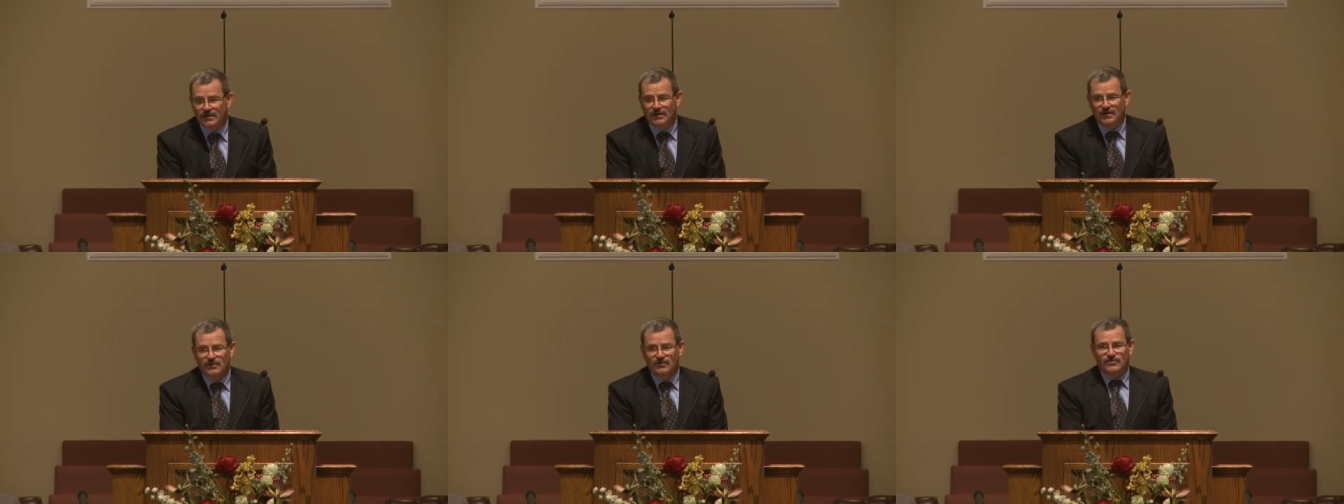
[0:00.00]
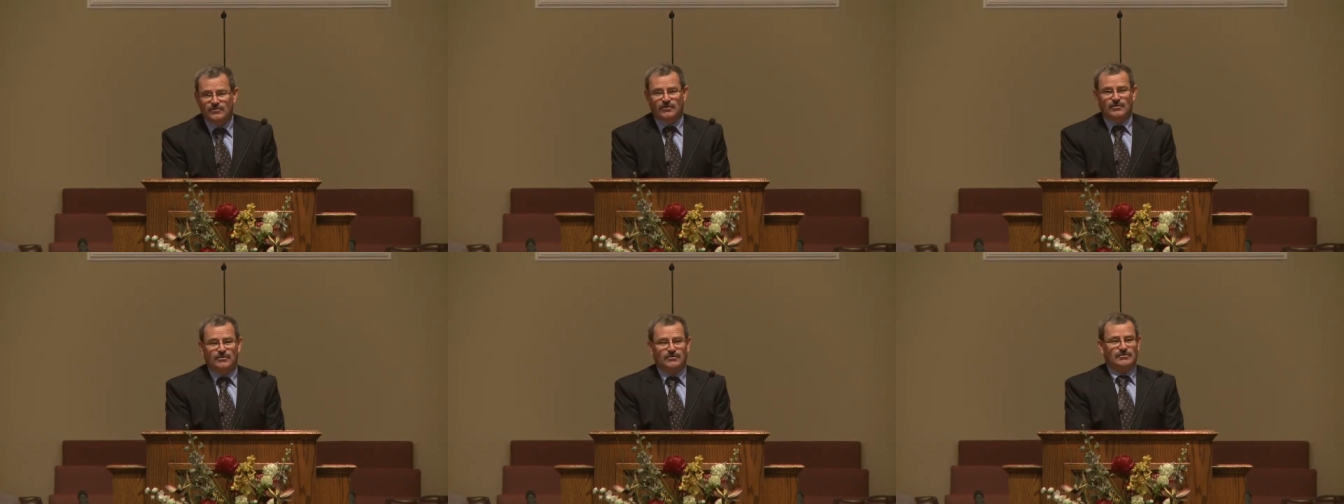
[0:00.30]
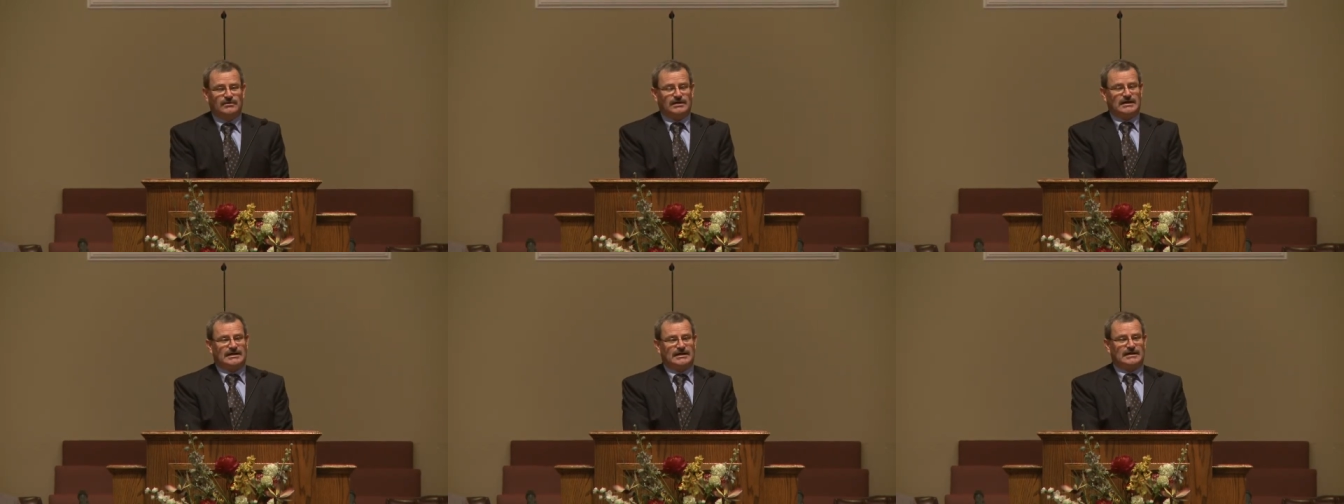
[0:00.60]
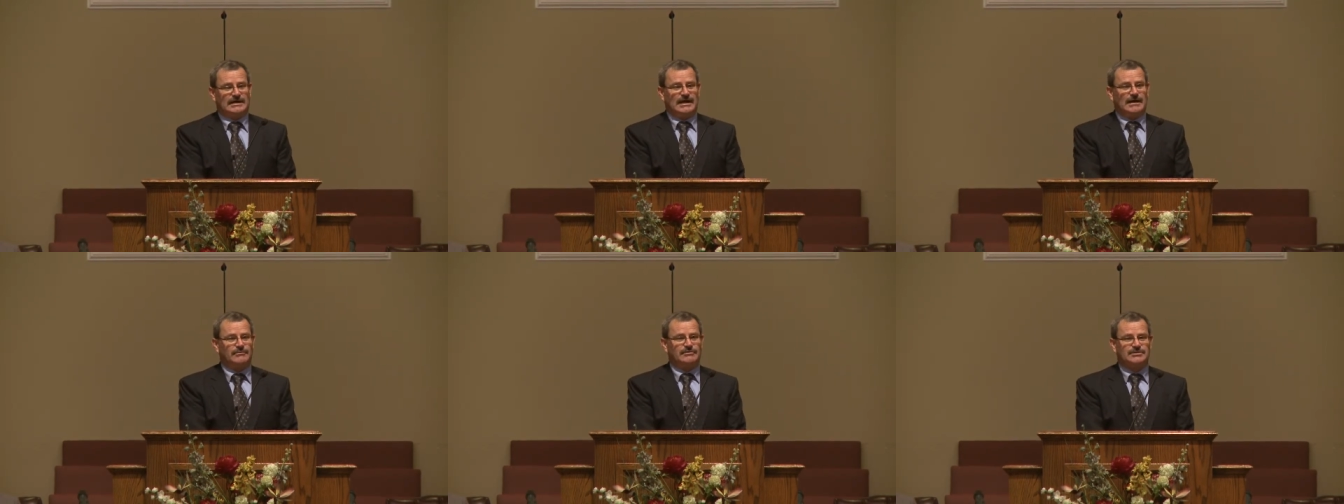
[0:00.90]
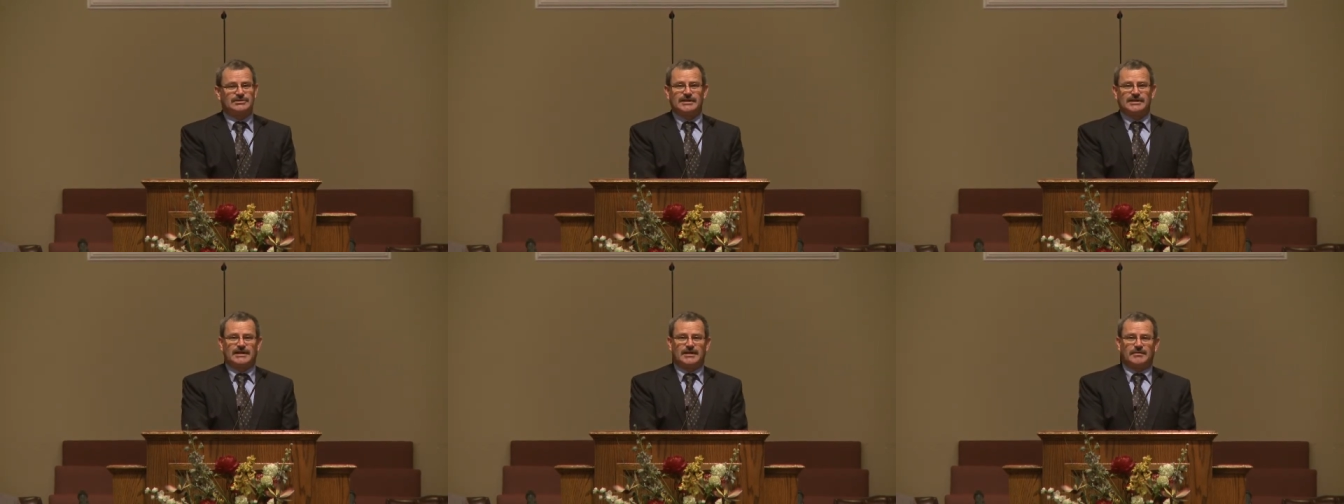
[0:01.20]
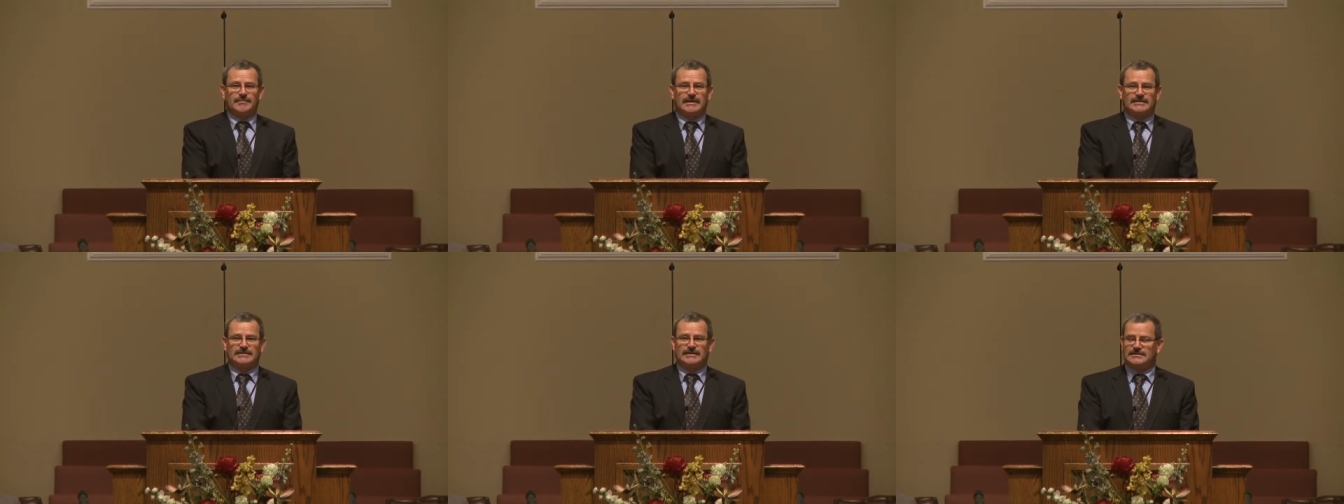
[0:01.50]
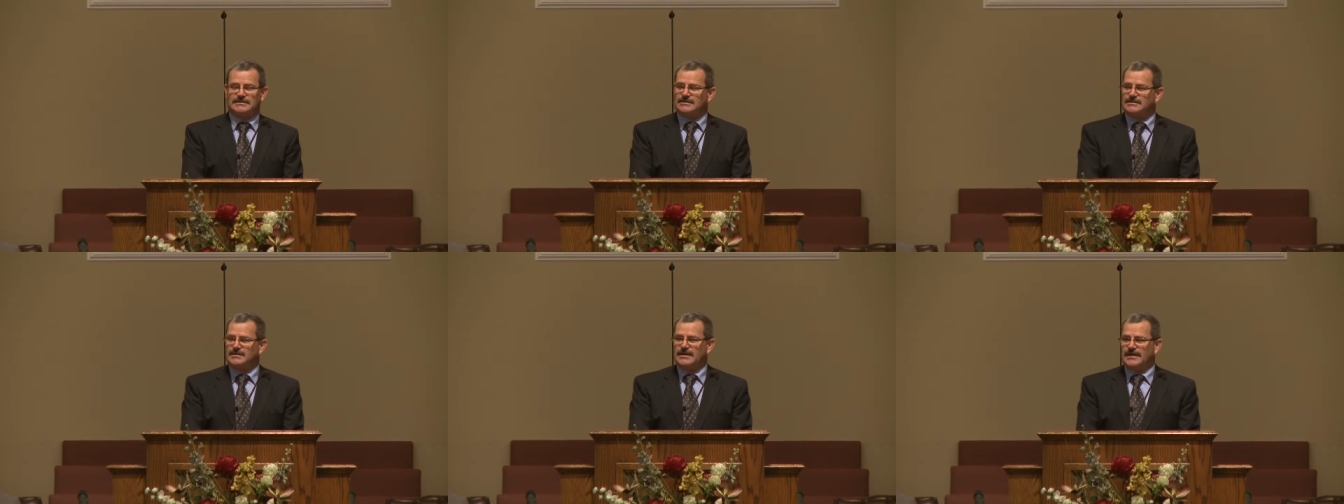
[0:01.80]
So I was thinking about
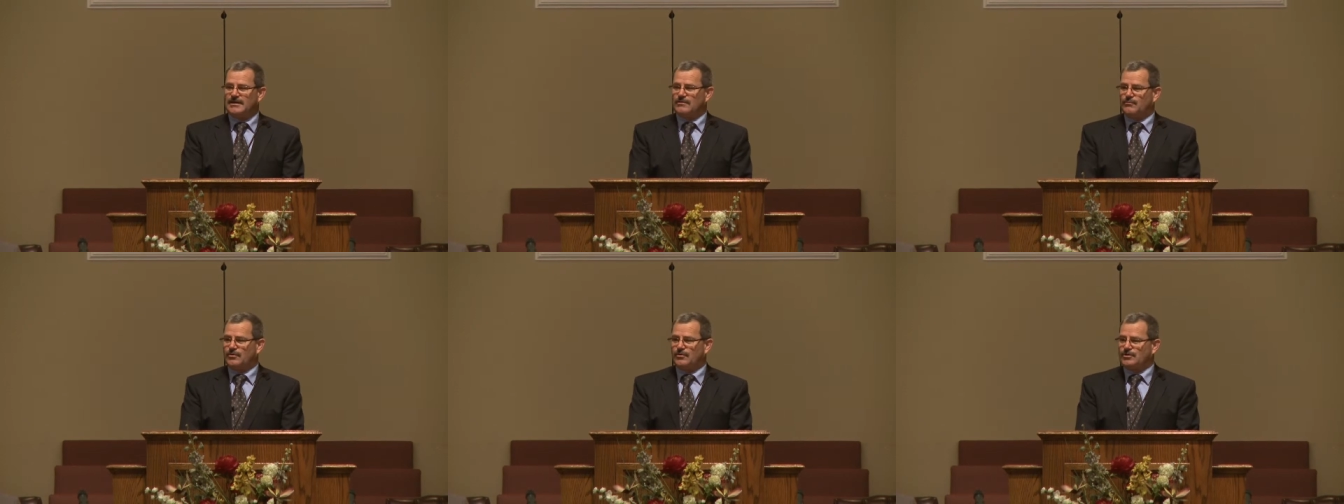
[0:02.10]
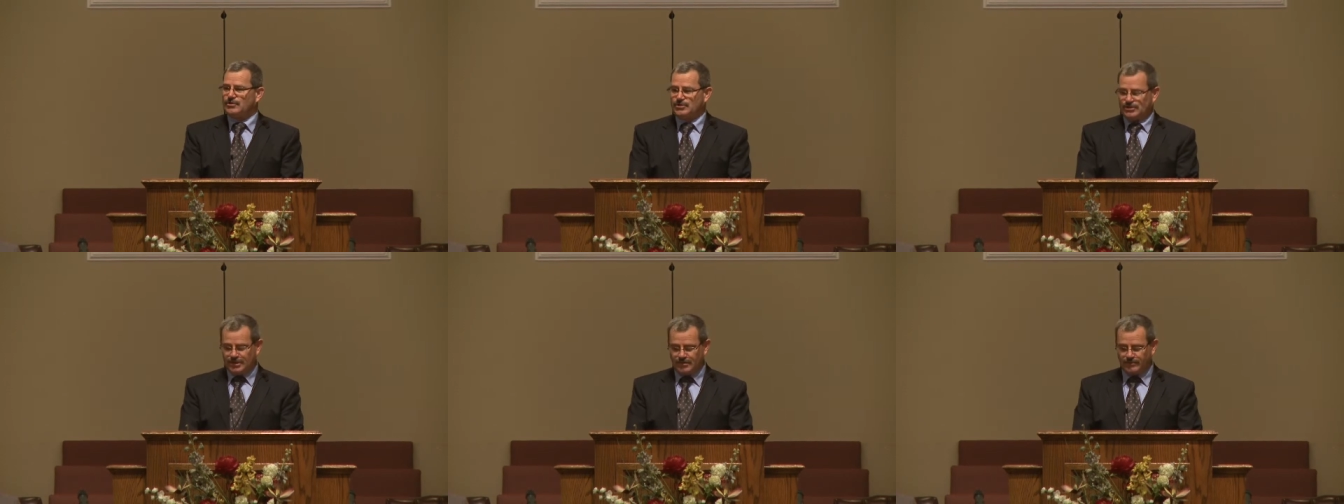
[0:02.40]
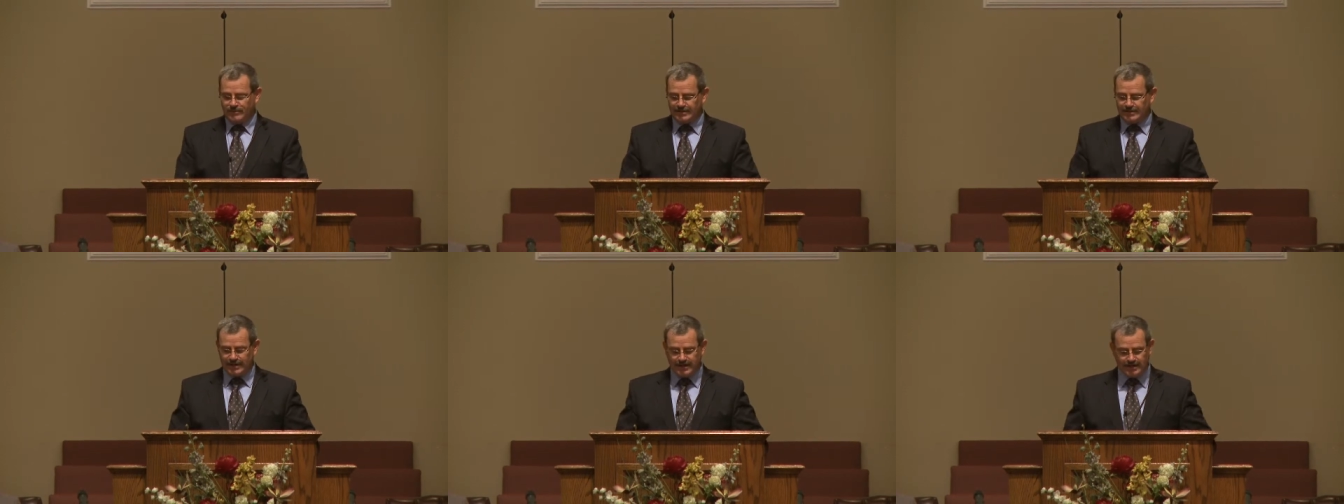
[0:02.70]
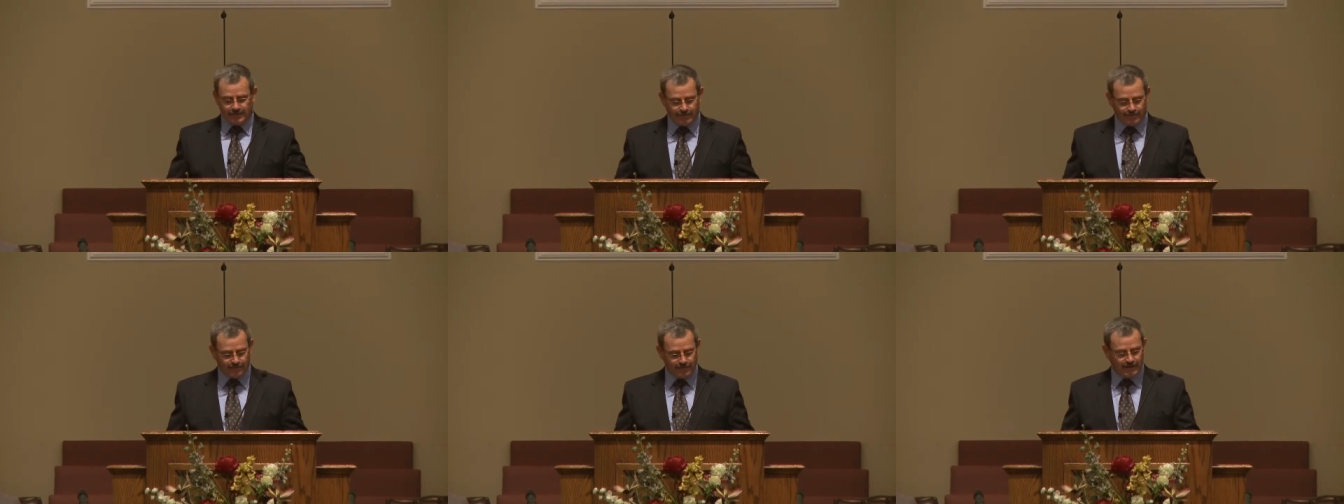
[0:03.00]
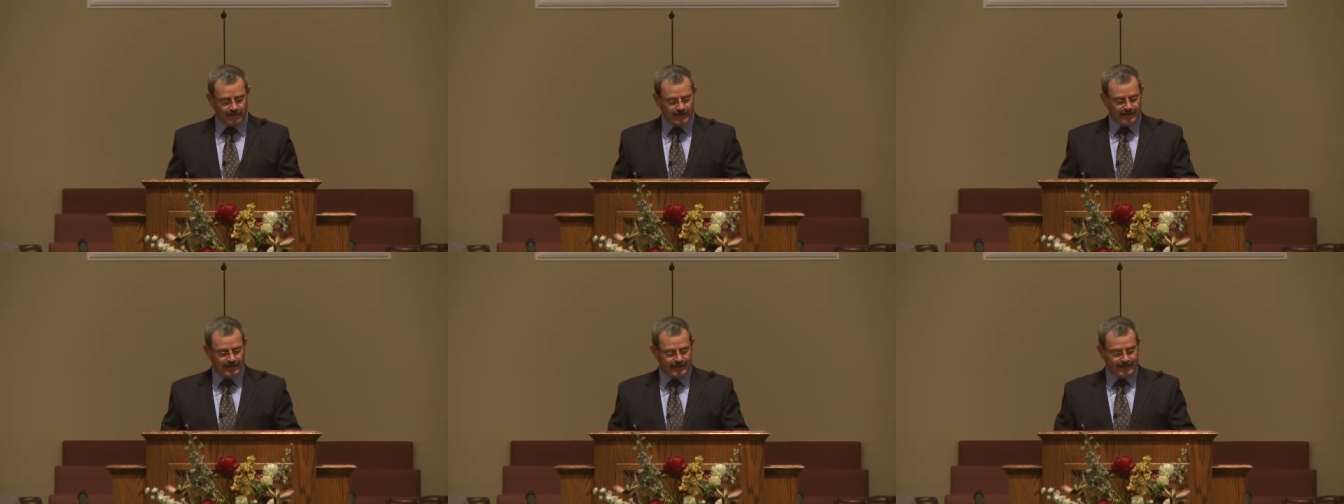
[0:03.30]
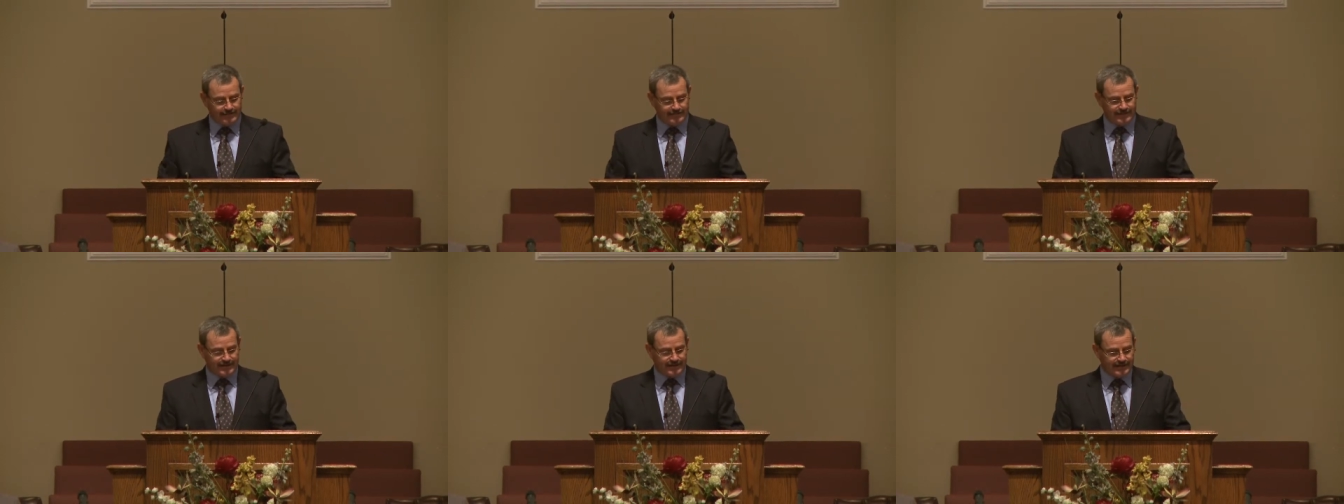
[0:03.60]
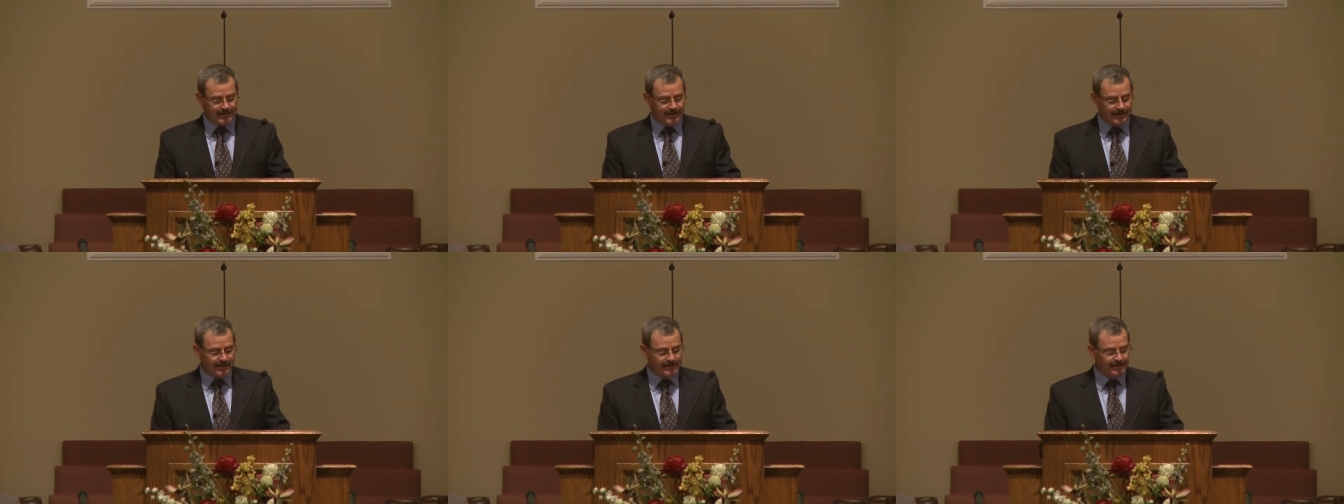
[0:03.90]
that today, and I want to share with you how thrilled I am that
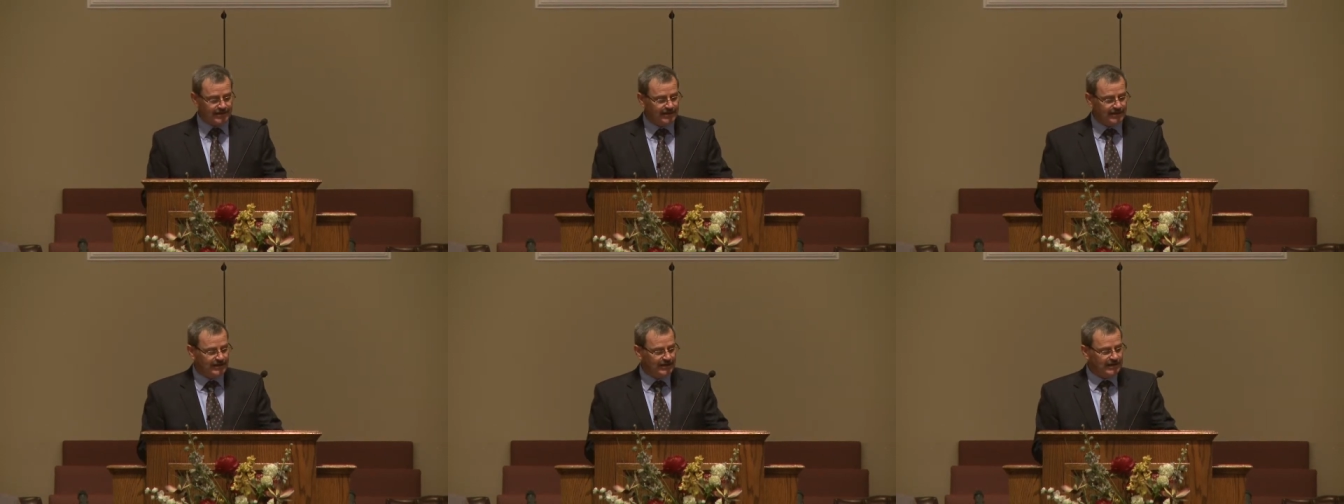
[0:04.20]
God